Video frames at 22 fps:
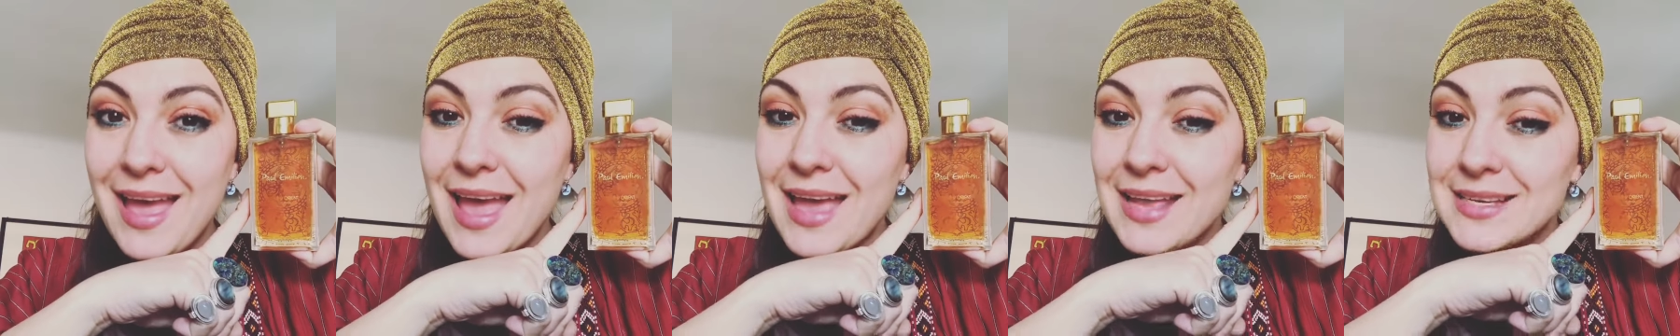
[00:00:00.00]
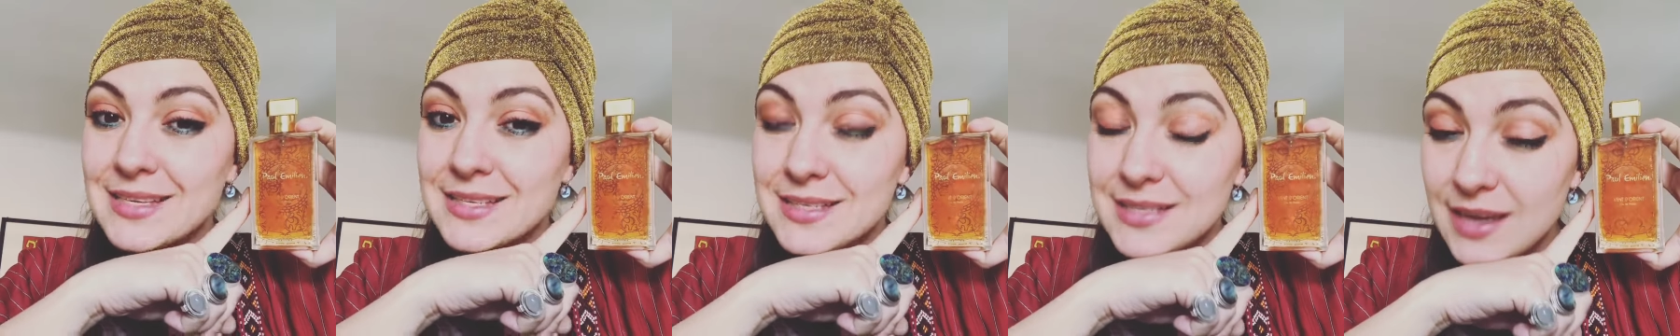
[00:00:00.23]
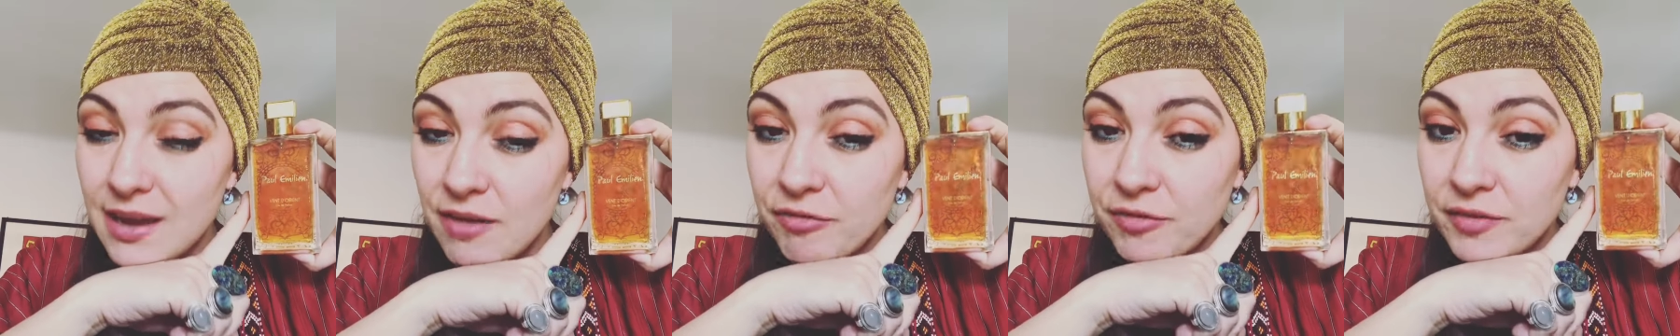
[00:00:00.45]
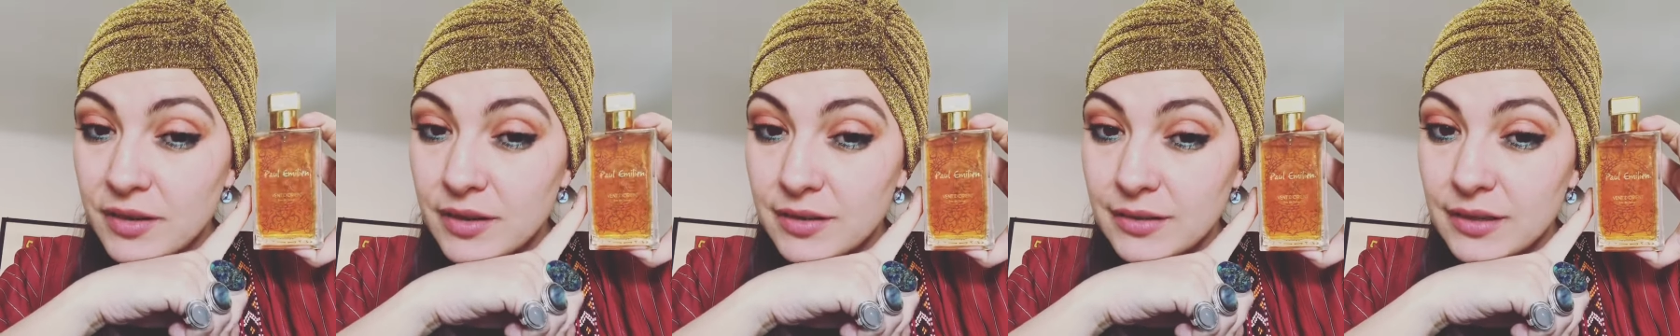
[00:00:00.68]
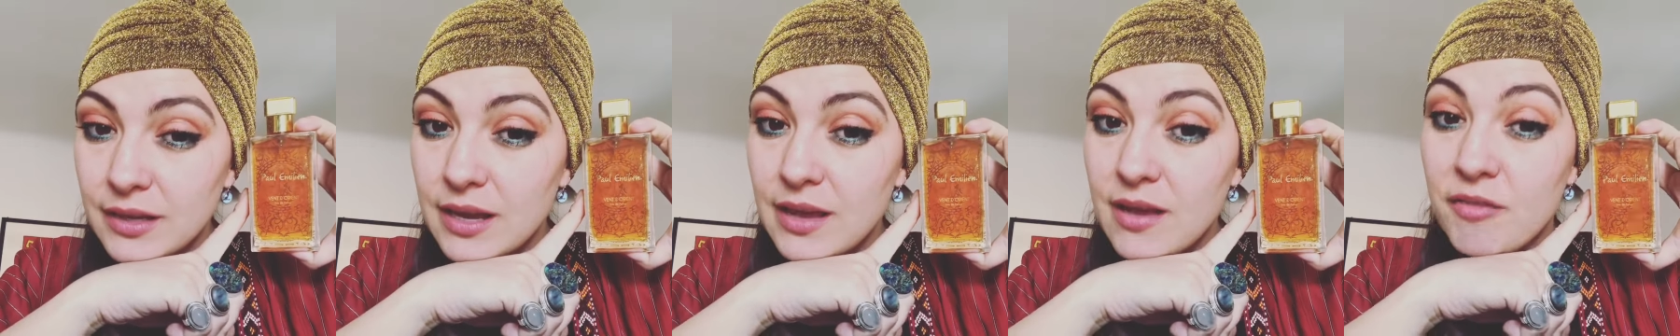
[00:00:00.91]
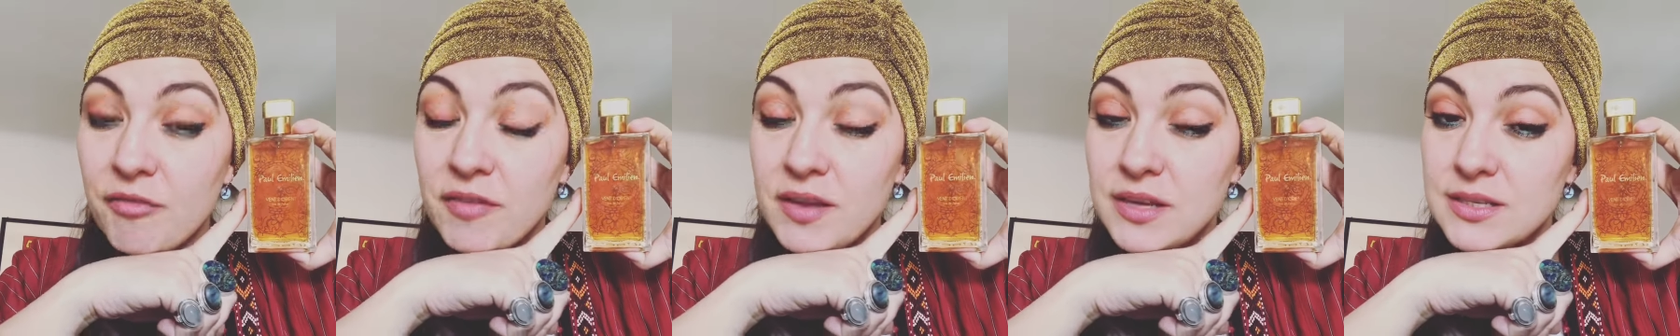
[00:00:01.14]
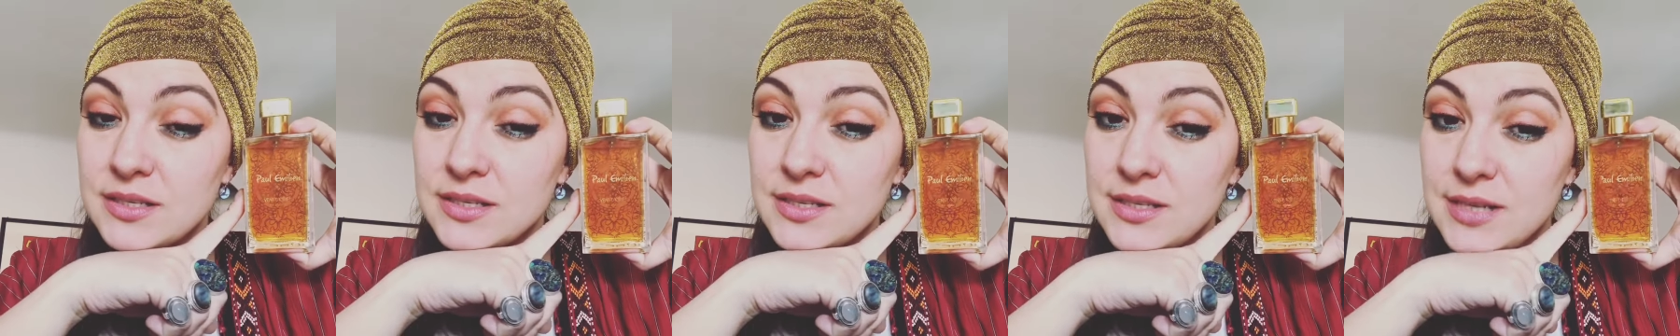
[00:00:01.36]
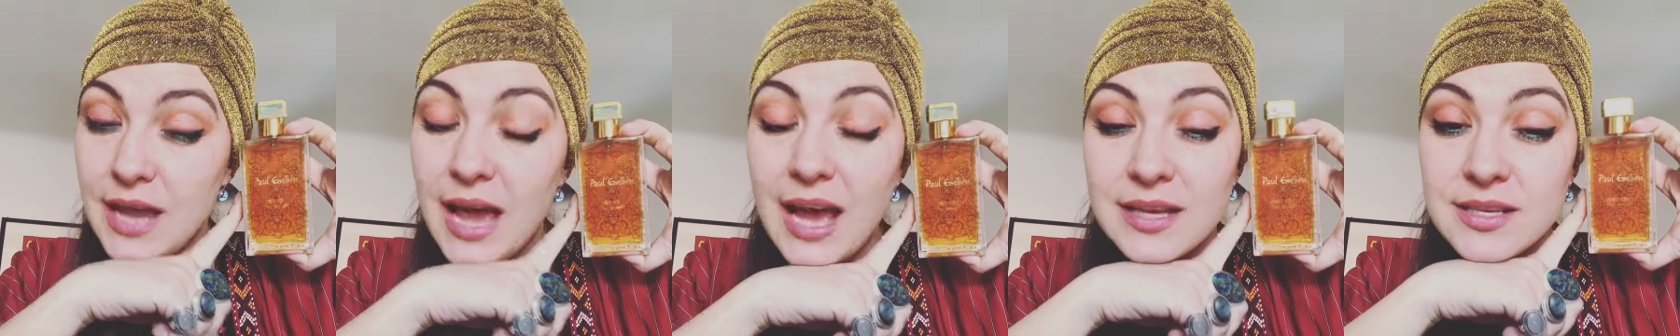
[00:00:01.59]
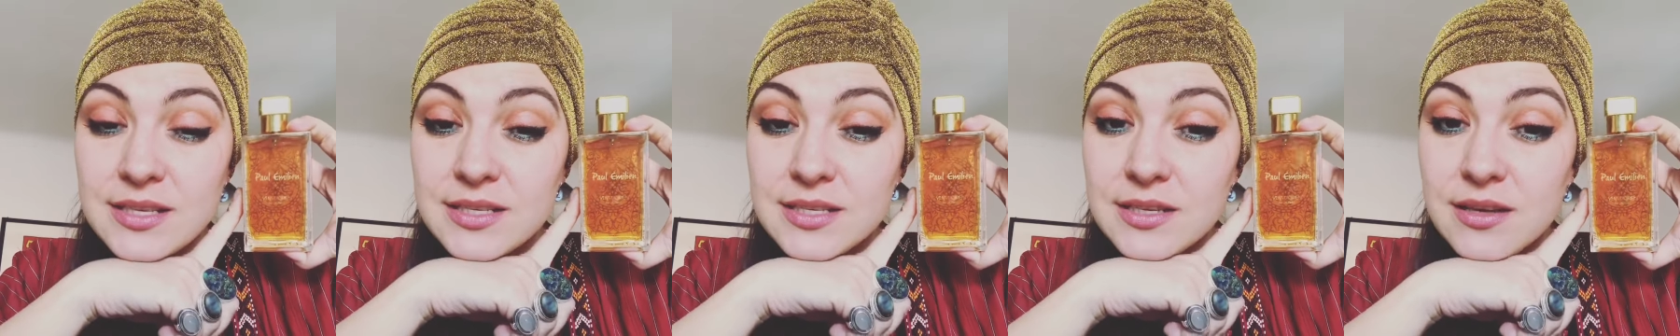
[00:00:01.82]
and definitely a
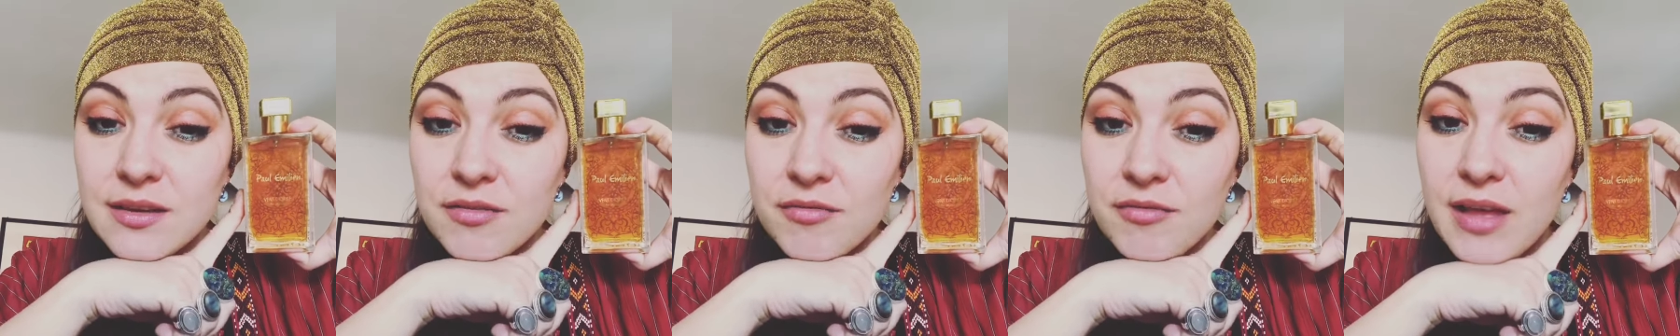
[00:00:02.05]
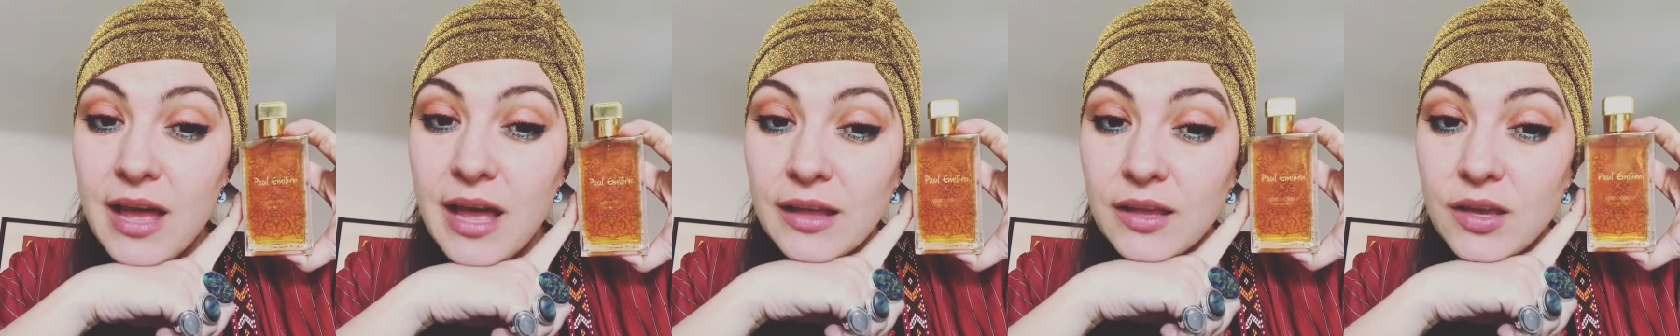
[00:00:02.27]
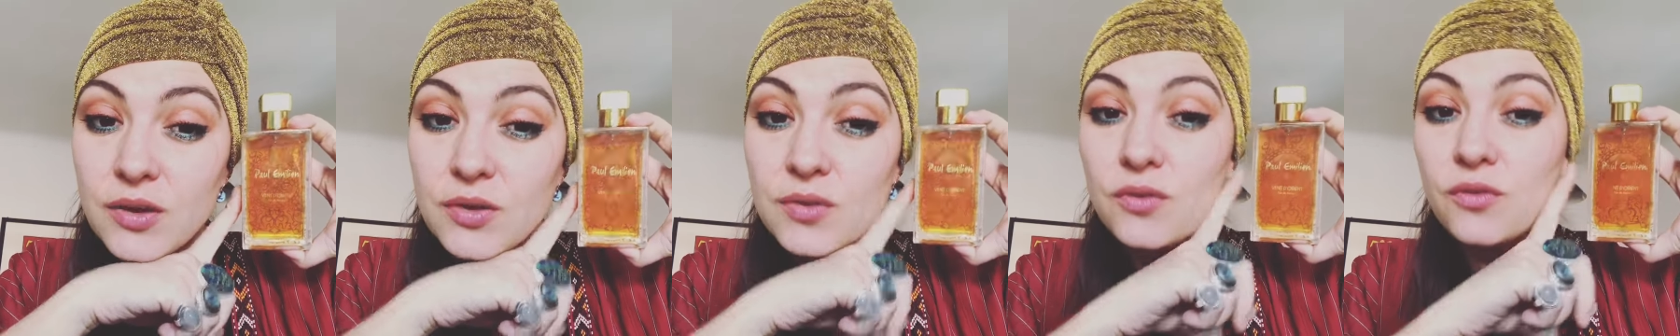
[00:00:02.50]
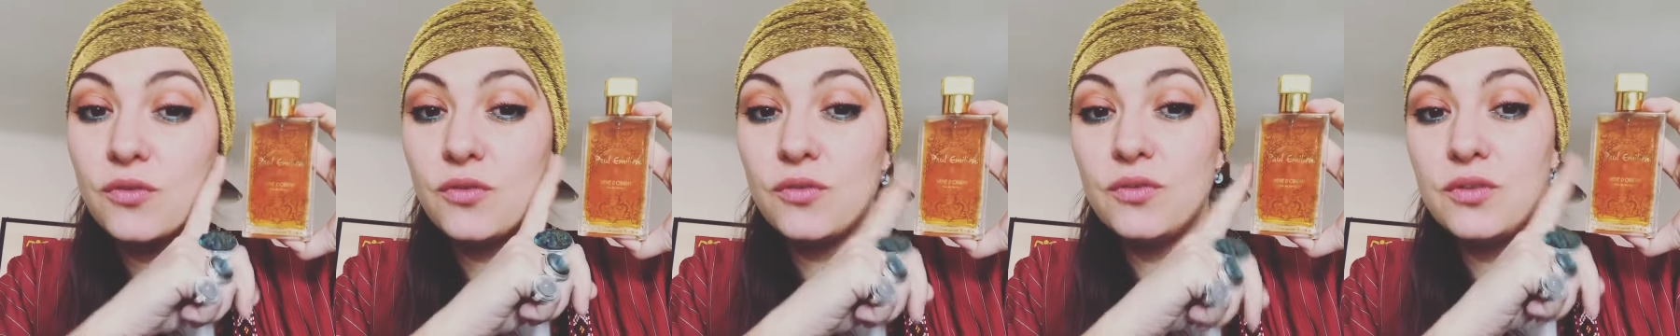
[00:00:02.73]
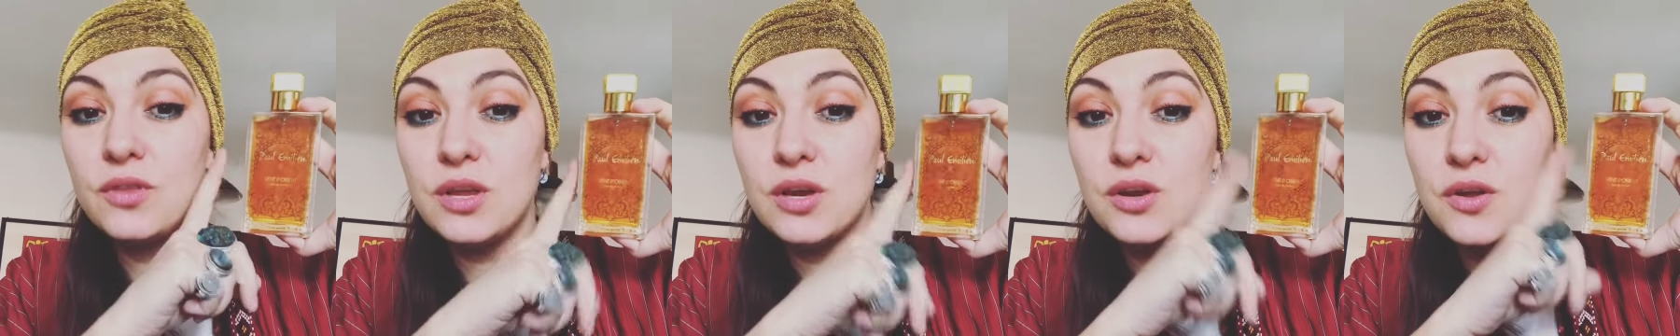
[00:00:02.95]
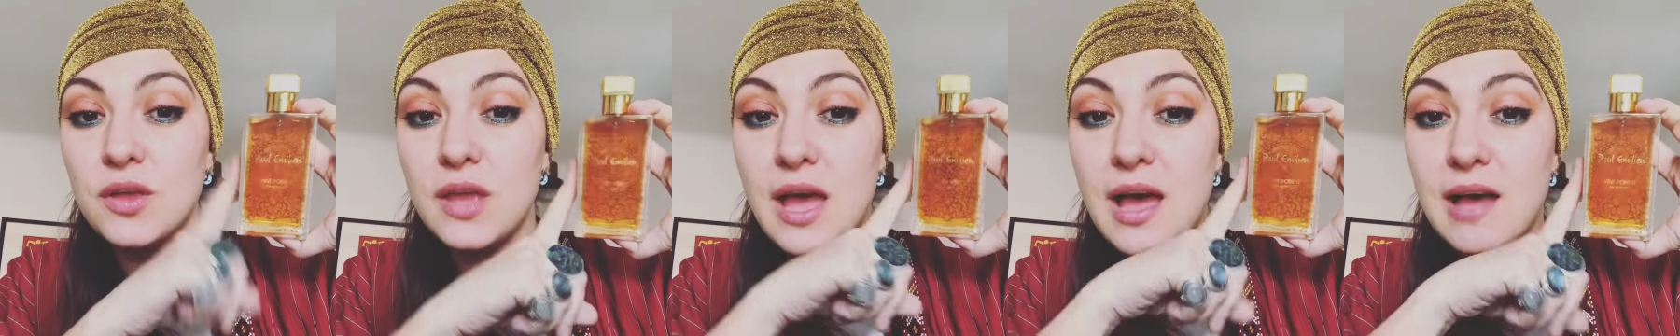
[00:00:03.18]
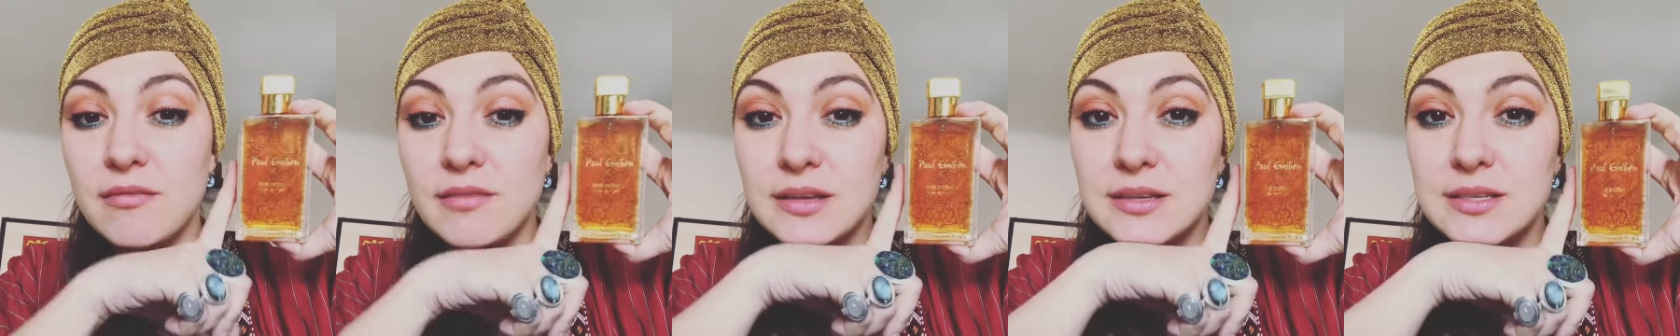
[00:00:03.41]
fantastic value. So there you have